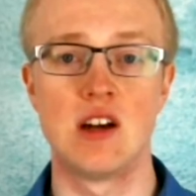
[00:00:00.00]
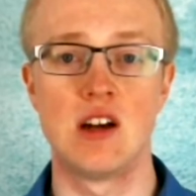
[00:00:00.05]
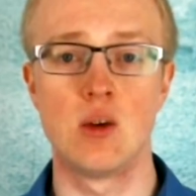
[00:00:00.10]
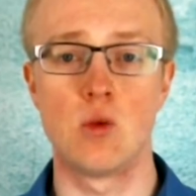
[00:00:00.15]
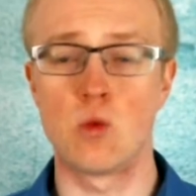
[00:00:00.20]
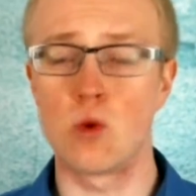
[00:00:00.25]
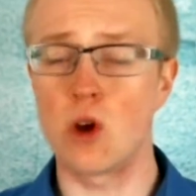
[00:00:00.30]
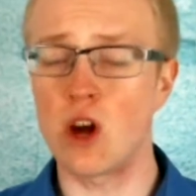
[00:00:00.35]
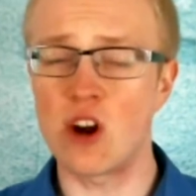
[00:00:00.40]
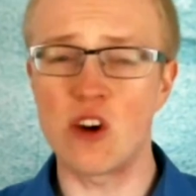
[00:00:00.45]

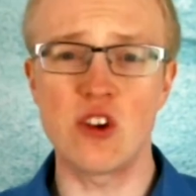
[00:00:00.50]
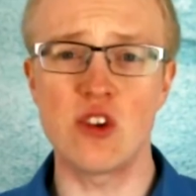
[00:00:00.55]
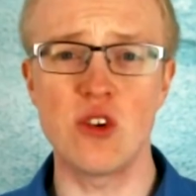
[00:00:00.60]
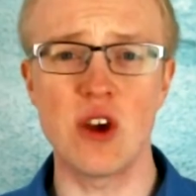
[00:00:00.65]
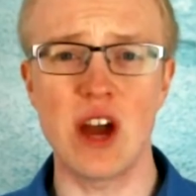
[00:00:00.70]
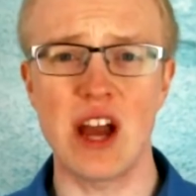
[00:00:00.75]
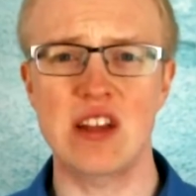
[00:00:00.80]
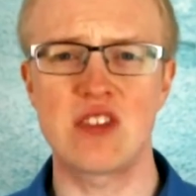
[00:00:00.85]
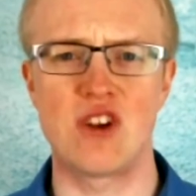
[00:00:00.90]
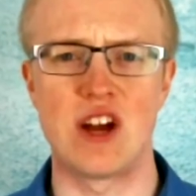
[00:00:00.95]
Where are you
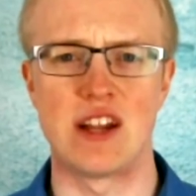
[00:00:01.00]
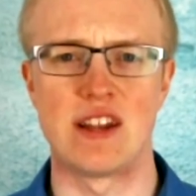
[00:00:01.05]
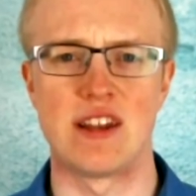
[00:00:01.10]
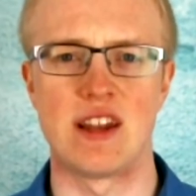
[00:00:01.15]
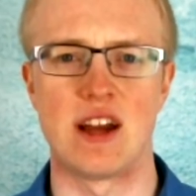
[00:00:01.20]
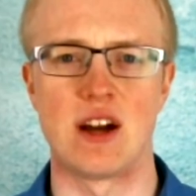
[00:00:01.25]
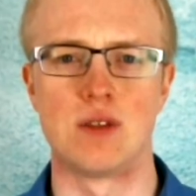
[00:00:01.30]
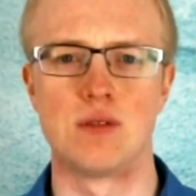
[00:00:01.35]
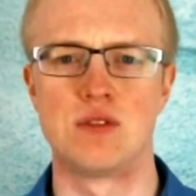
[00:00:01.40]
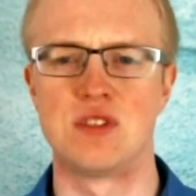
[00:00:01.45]
at right
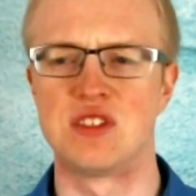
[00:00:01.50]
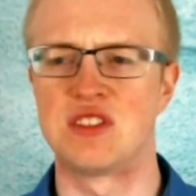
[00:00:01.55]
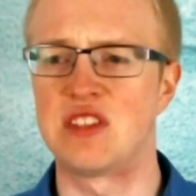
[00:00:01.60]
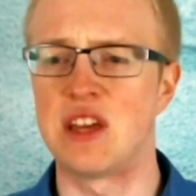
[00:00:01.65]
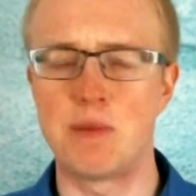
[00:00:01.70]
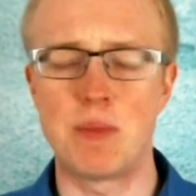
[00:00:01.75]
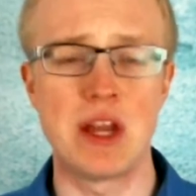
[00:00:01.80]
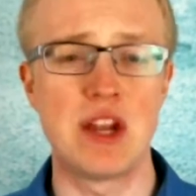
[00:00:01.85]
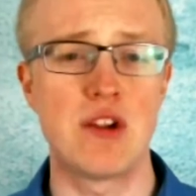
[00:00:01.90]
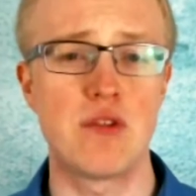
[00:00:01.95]
now? Is
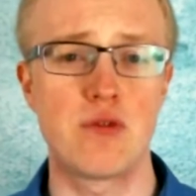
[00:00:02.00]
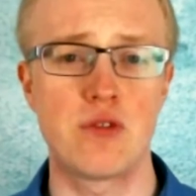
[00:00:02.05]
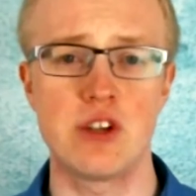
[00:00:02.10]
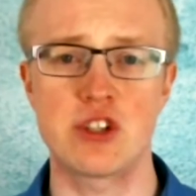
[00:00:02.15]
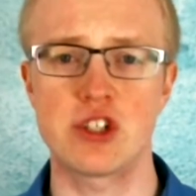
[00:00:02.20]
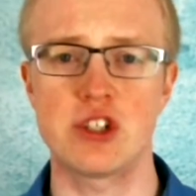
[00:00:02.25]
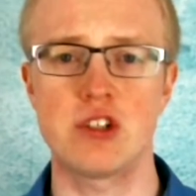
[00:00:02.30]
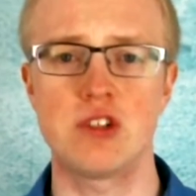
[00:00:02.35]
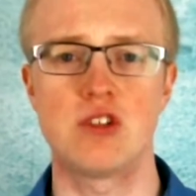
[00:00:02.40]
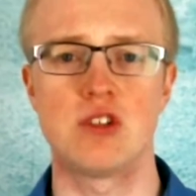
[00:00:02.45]
that
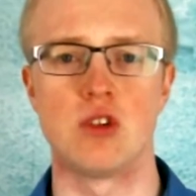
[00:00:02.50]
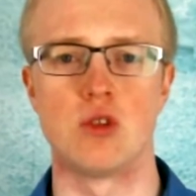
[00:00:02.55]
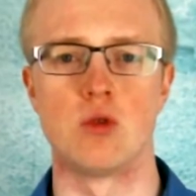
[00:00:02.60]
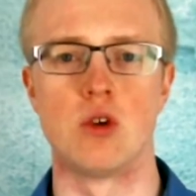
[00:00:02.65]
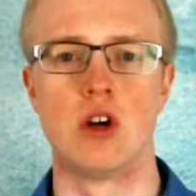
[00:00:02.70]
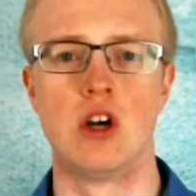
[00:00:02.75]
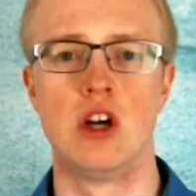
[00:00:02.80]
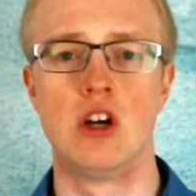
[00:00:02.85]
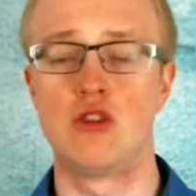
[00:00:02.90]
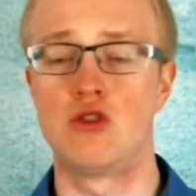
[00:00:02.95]
beneficial to you?
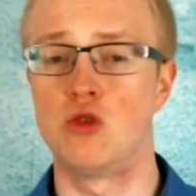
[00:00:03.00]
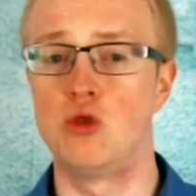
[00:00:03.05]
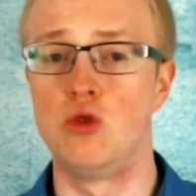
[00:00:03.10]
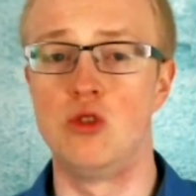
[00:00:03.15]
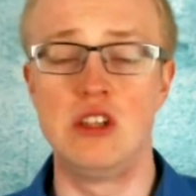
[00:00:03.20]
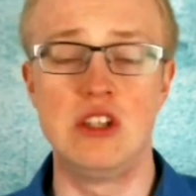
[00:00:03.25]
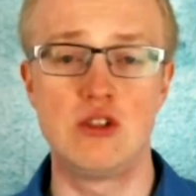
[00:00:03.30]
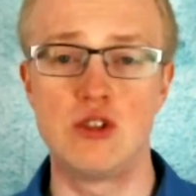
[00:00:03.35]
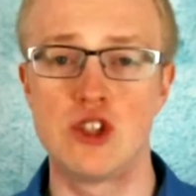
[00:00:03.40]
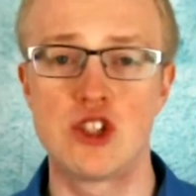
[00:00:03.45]
Do you
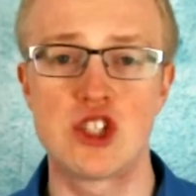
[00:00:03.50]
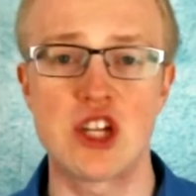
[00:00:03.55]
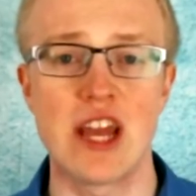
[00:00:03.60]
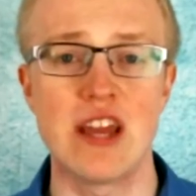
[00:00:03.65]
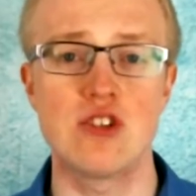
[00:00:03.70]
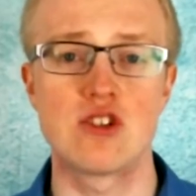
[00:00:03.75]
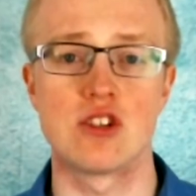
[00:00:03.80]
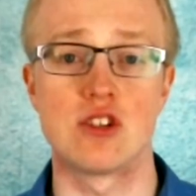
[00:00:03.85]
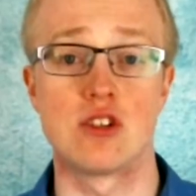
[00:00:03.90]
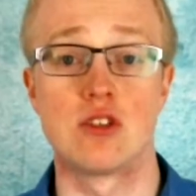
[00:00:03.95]
need to
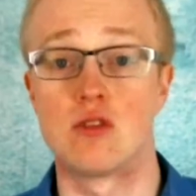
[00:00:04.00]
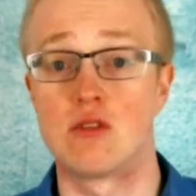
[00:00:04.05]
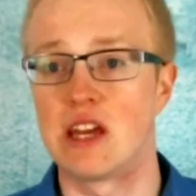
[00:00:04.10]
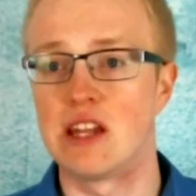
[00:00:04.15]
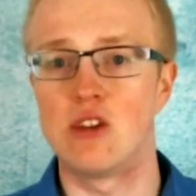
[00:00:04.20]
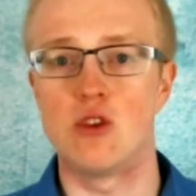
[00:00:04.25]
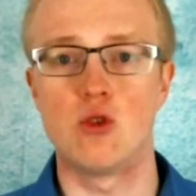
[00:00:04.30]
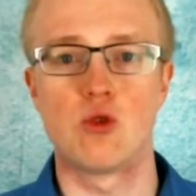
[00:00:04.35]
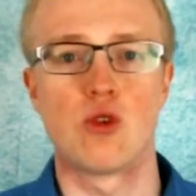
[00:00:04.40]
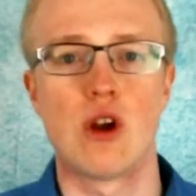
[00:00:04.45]
change it? Can
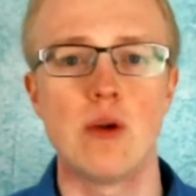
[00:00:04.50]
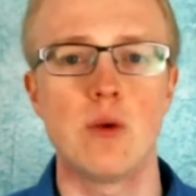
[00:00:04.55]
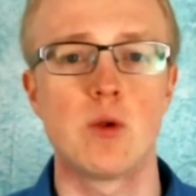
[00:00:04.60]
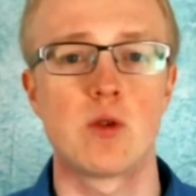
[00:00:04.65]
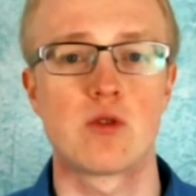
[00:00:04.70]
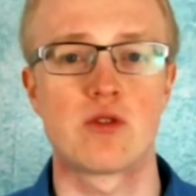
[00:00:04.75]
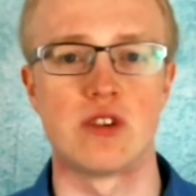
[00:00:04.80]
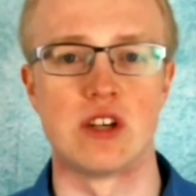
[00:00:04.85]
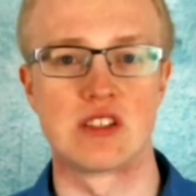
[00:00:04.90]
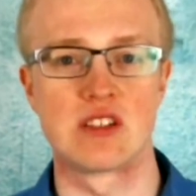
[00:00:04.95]
you run
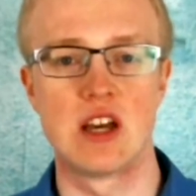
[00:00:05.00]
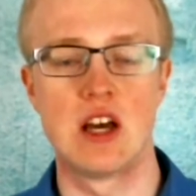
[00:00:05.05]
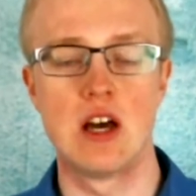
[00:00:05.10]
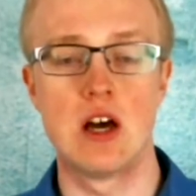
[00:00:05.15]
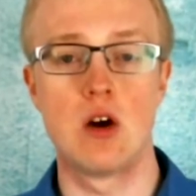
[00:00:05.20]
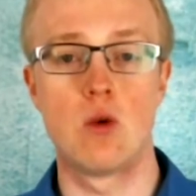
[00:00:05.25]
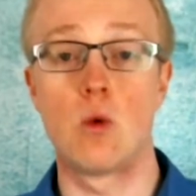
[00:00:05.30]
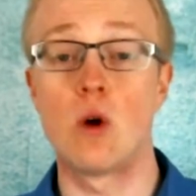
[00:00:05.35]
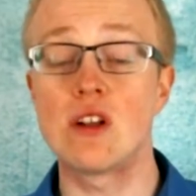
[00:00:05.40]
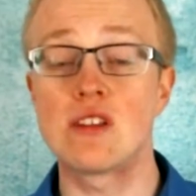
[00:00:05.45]
with it?
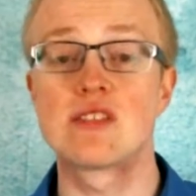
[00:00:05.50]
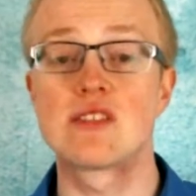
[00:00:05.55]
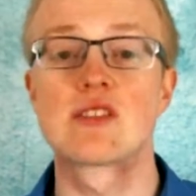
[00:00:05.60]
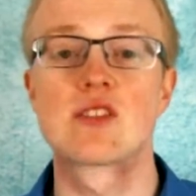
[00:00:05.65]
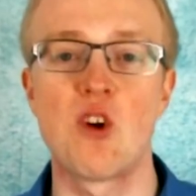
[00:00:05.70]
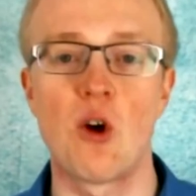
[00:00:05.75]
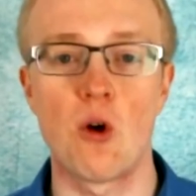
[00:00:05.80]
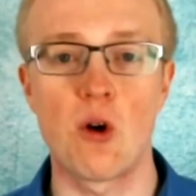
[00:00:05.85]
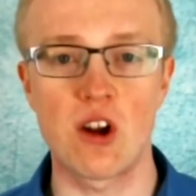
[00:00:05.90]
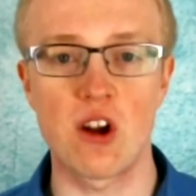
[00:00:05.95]
What's
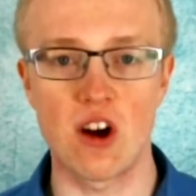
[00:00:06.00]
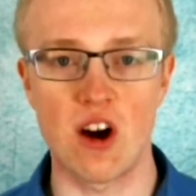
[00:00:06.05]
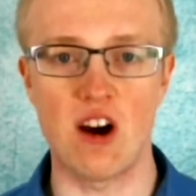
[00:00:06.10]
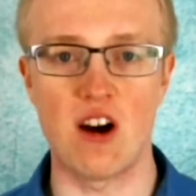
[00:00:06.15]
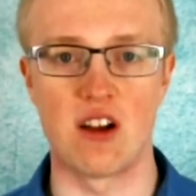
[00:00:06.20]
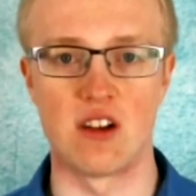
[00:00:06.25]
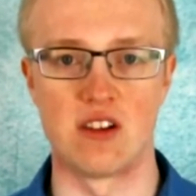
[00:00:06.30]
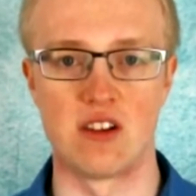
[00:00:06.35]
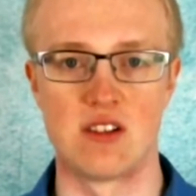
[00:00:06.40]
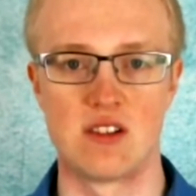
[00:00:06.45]
going
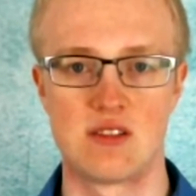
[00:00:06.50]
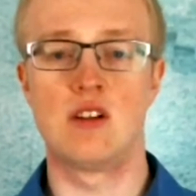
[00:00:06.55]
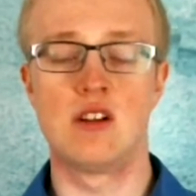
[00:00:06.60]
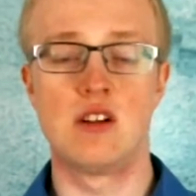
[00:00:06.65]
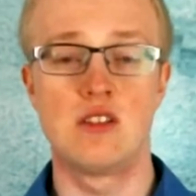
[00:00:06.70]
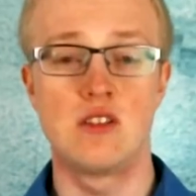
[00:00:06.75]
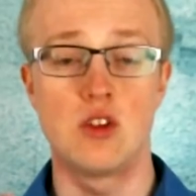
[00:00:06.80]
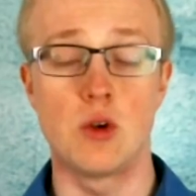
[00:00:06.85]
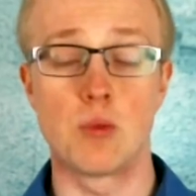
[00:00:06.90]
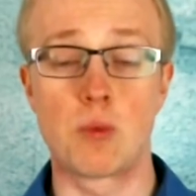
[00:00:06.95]
on?
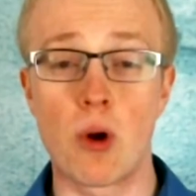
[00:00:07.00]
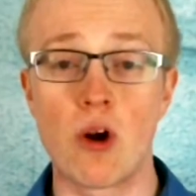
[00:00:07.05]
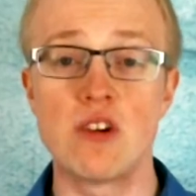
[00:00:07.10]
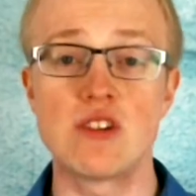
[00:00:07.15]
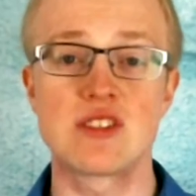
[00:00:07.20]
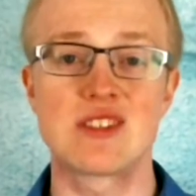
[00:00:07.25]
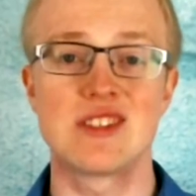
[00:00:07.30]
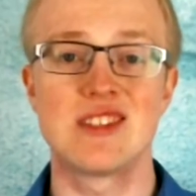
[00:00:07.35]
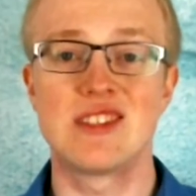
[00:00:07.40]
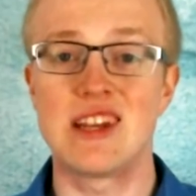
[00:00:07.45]
The
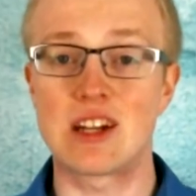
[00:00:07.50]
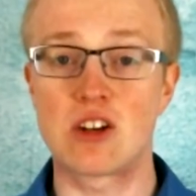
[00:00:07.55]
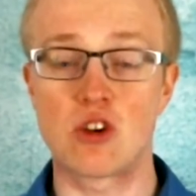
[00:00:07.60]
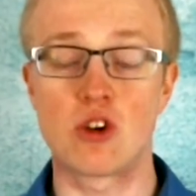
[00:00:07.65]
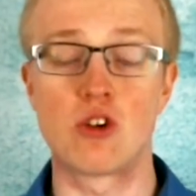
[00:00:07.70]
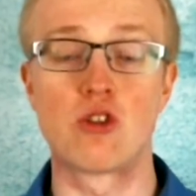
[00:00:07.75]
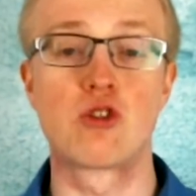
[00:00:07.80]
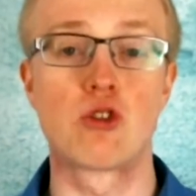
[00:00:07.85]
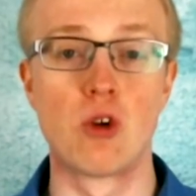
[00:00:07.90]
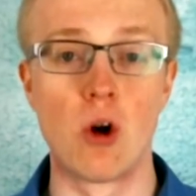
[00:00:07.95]
person that
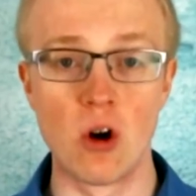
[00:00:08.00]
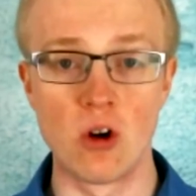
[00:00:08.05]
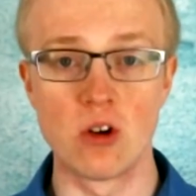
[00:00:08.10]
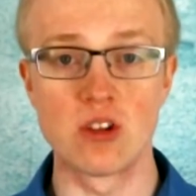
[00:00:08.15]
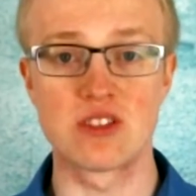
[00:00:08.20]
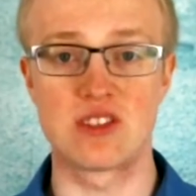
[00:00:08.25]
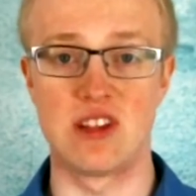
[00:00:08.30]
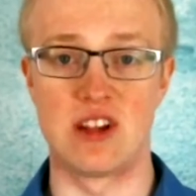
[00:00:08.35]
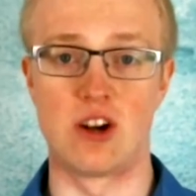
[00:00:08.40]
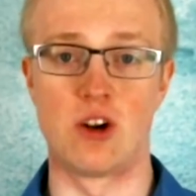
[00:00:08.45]
controls their